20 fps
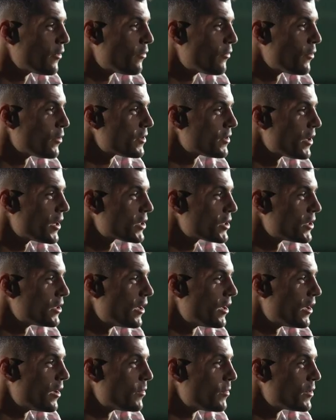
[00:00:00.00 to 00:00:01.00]
first
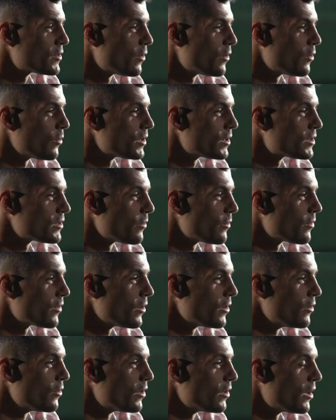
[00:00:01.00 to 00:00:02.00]
session is always
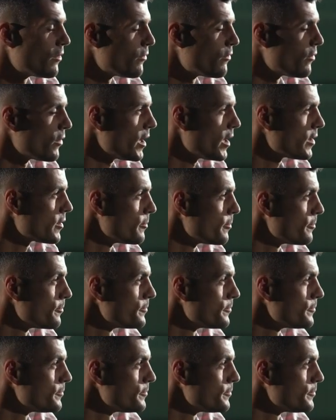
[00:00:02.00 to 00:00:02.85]
something you never forget.